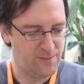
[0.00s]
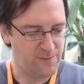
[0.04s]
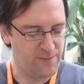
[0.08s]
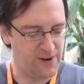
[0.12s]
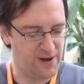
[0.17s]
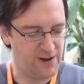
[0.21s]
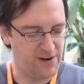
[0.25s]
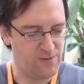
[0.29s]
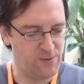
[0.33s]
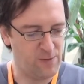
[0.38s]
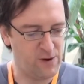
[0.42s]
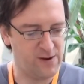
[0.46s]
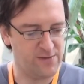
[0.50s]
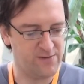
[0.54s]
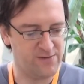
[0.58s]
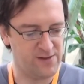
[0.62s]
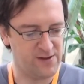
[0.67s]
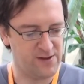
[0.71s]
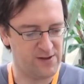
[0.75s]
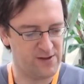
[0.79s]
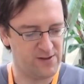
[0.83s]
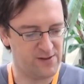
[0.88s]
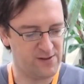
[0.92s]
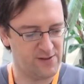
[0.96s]
But one of
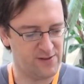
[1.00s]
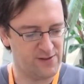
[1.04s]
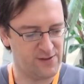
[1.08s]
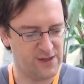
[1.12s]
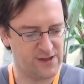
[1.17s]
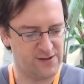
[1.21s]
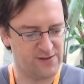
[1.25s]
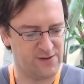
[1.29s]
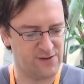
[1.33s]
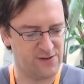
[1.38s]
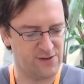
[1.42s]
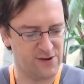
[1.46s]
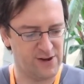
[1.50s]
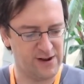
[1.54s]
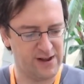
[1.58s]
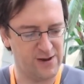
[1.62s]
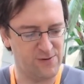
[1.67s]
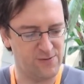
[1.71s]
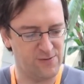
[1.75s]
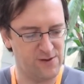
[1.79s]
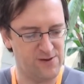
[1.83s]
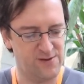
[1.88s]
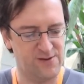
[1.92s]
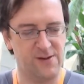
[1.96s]
the things that stood
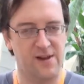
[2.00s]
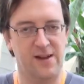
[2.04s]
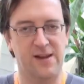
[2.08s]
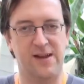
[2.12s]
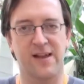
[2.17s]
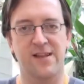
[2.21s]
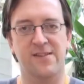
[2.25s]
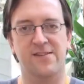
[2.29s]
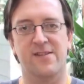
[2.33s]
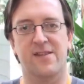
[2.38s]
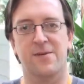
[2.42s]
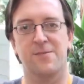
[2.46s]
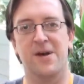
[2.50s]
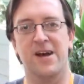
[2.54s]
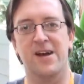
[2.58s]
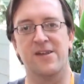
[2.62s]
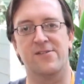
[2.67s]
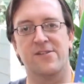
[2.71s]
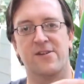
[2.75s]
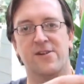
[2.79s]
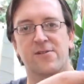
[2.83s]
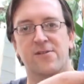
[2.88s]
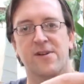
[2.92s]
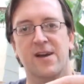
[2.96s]
out was Against the
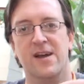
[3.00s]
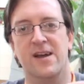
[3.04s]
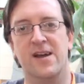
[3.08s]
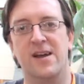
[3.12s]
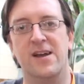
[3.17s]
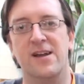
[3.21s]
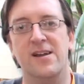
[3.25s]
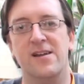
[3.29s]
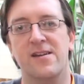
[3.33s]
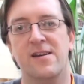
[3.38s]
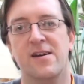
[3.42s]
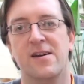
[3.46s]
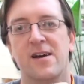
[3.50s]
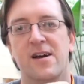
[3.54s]
Masquerade,